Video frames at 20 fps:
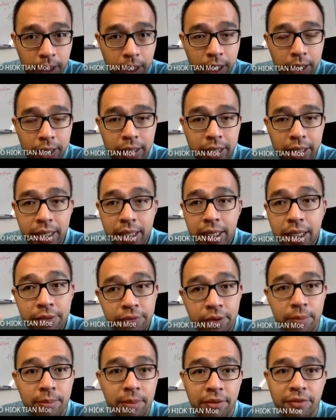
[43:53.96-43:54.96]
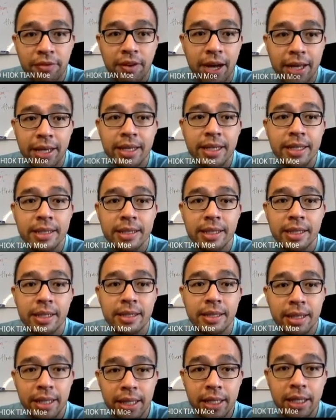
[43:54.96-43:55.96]
the heat from the fires
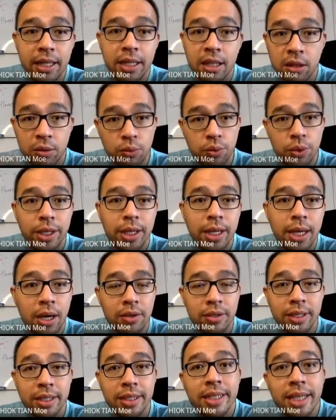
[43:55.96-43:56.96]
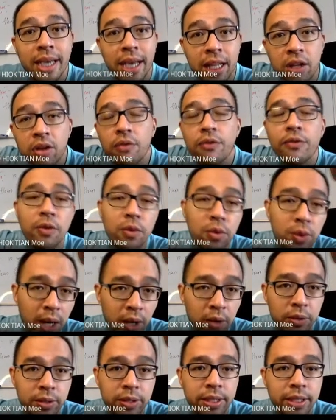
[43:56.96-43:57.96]
lit in the wooden houses cannot flow
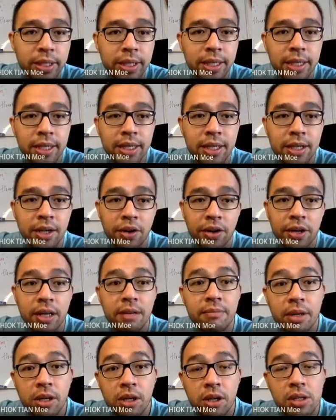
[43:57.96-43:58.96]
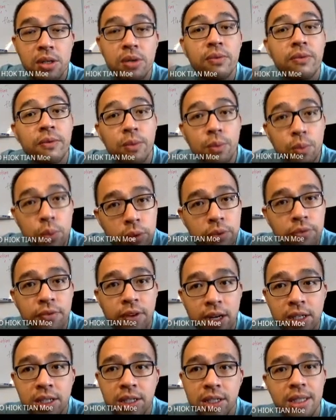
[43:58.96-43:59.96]
out. Okay, because wood
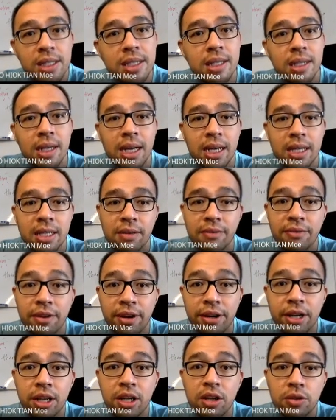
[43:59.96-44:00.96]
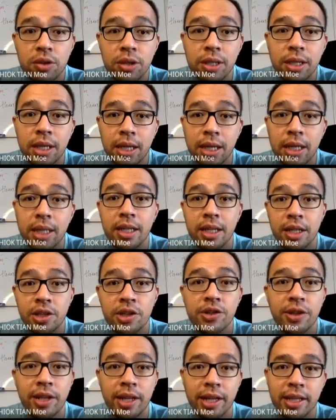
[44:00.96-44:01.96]
functions as a very good heat
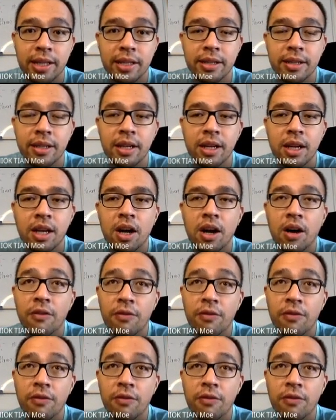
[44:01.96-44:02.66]
insulator. Of